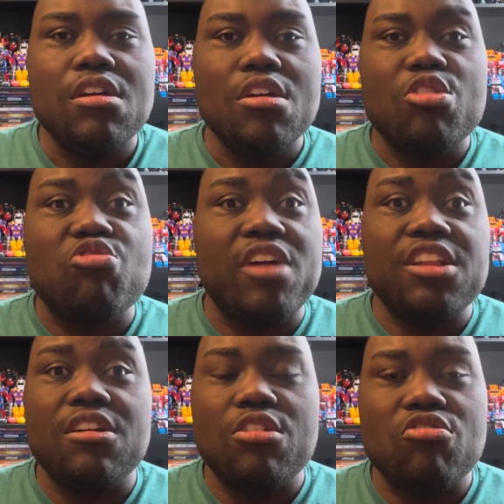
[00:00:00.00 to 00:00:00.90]

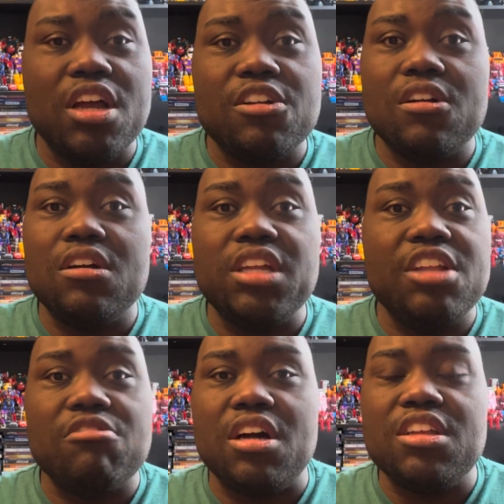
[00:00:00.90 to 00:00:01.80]
Shredder
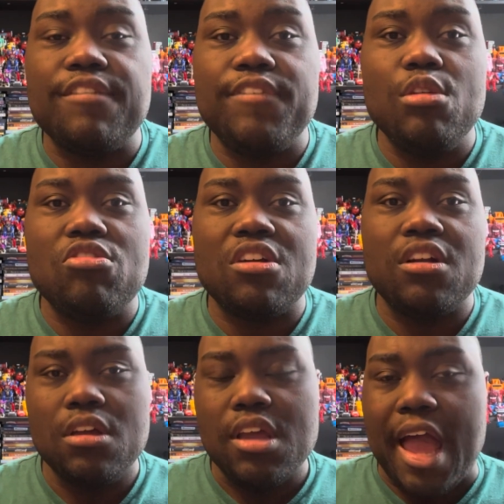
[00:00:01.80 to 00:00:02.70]
later on in the
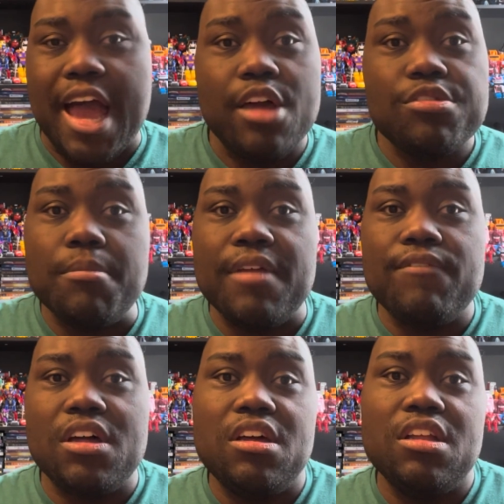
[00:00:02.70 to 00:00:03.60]
future as the main
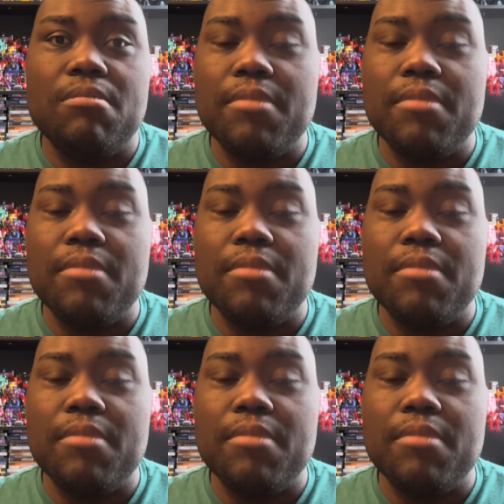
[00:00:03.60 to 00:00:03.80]
villain.